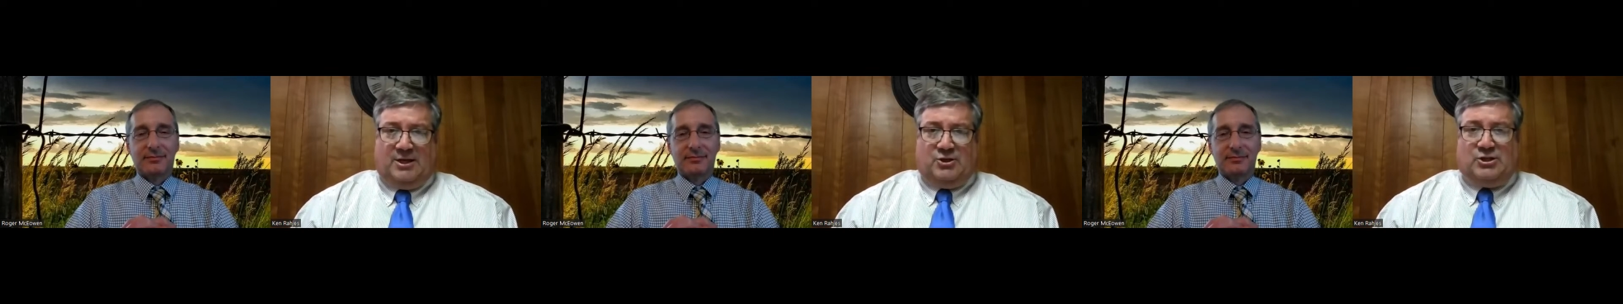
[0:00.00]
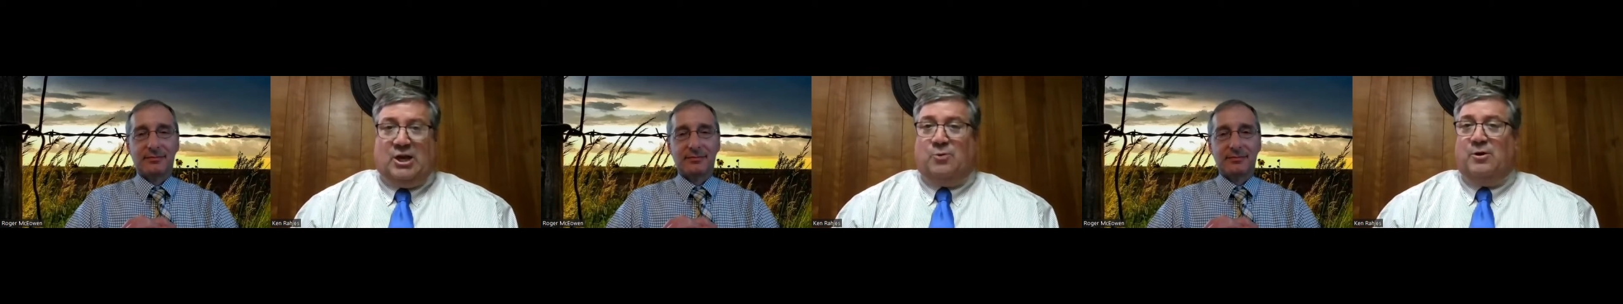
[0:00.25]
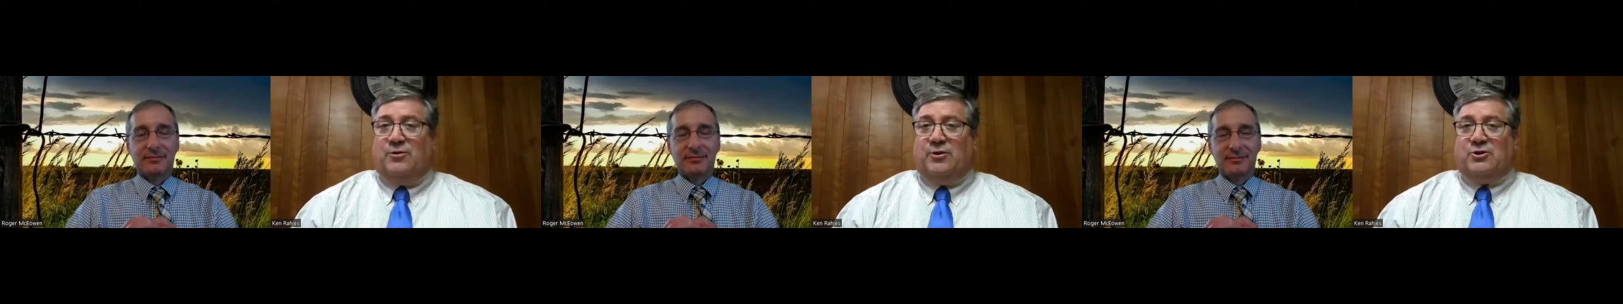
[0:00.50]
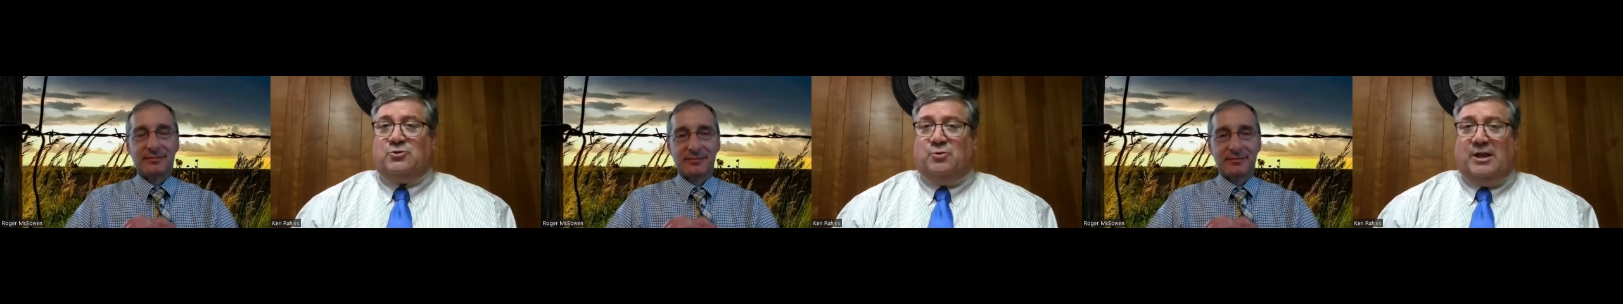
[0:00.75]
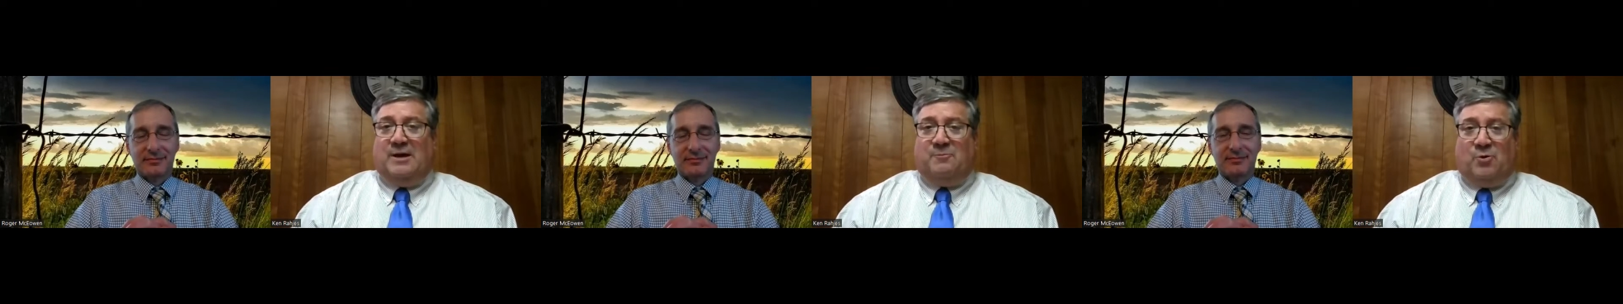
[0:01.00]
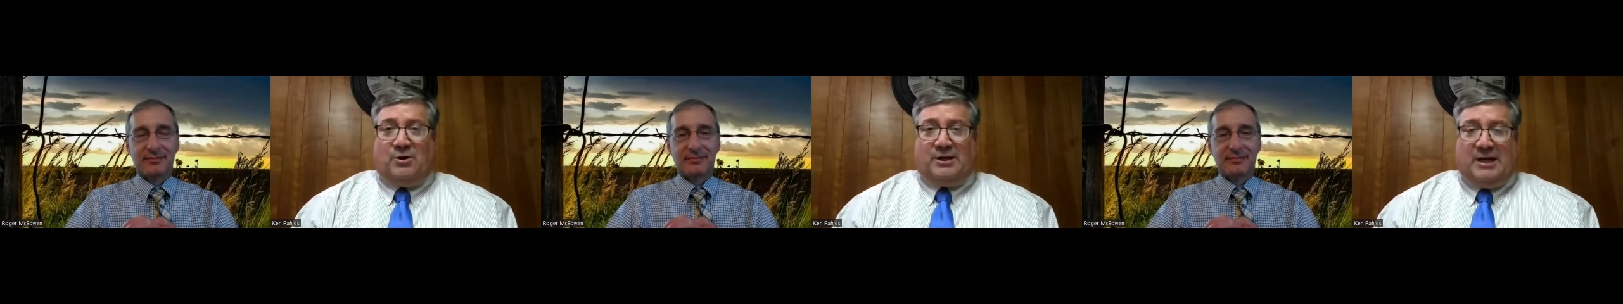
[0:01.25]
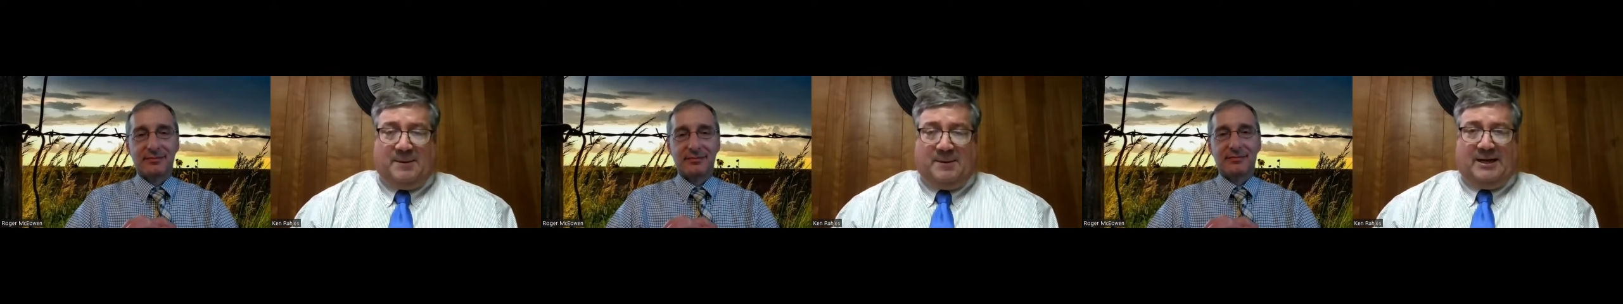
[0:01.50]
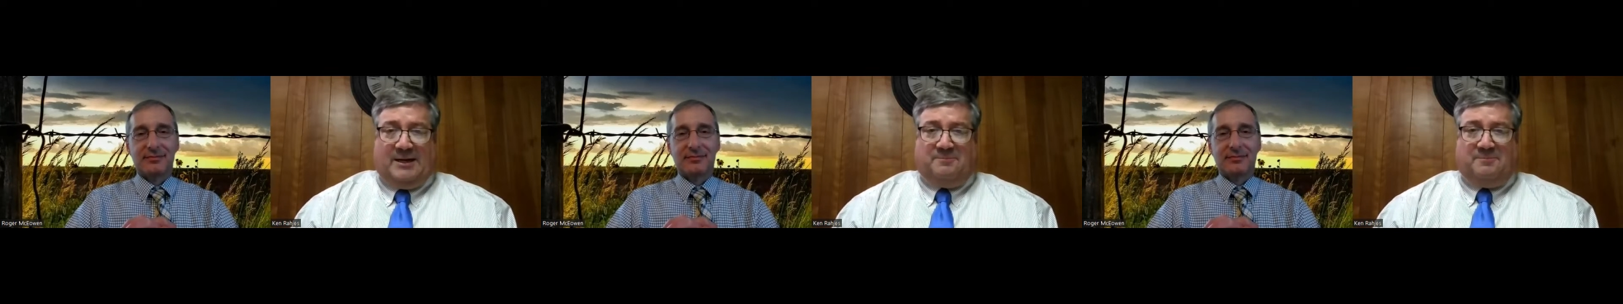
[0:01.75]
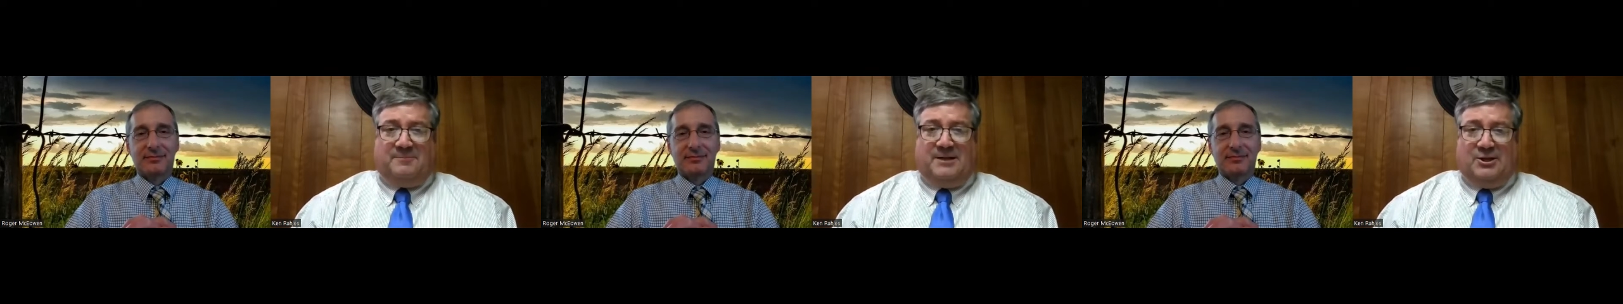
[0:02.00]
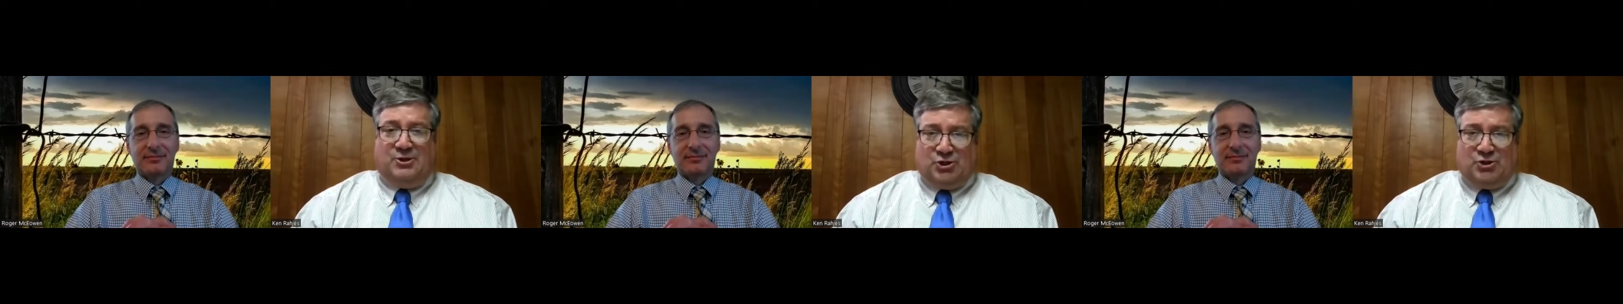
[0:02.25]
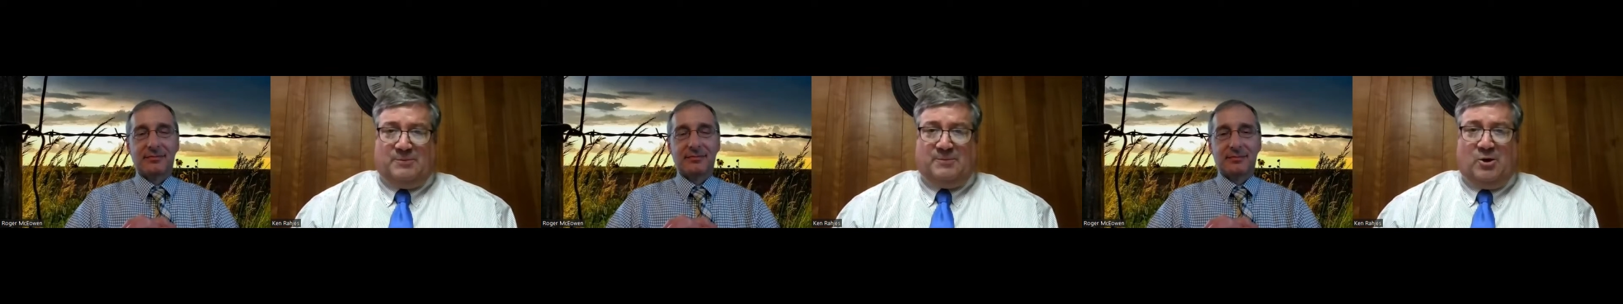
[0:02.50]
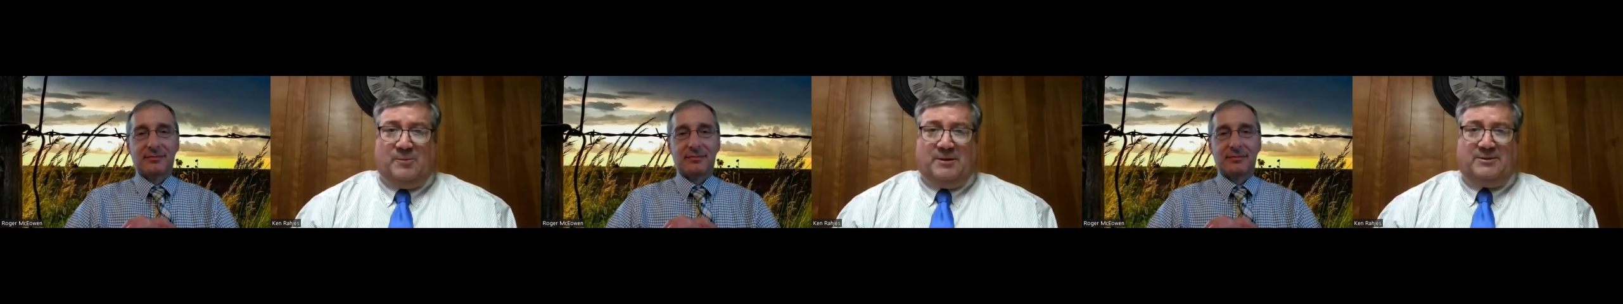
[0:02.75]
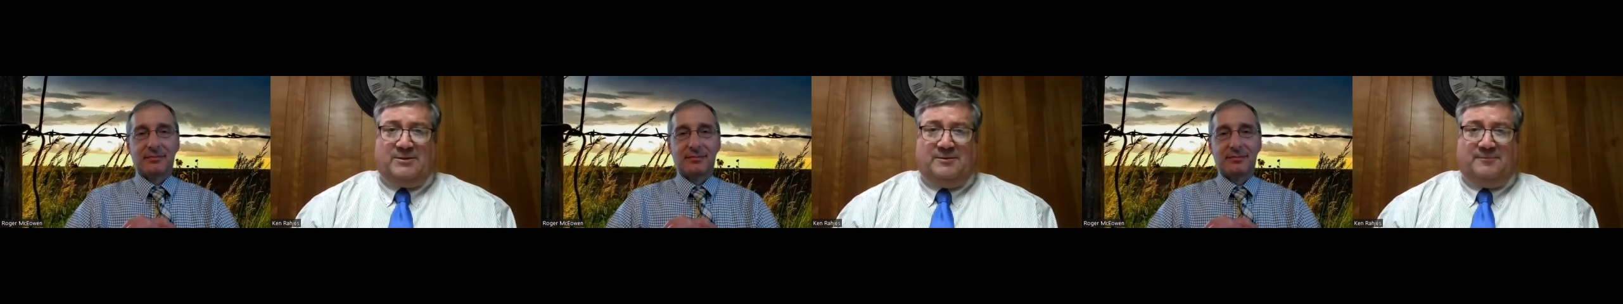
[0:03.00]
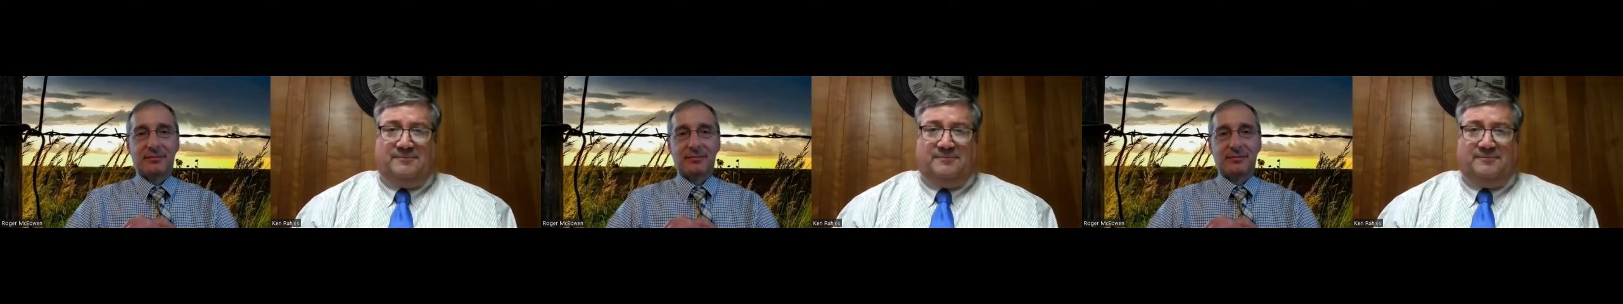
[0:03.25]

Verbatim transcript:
Speaker 1: Stay with us. We'll have more coming up in just a moment.